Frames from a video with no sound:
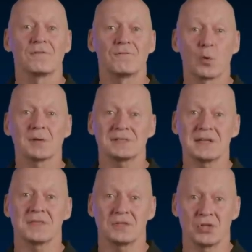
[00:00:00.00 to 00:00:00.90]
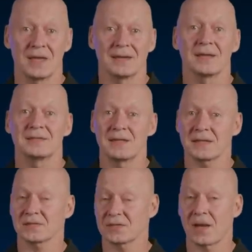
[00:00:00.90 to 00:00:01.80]
14th Gen
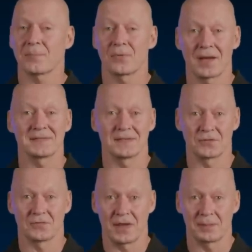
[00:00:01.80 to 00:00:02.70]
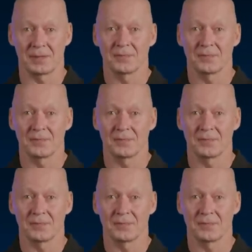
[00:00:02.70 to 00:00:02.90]
desktop processor family,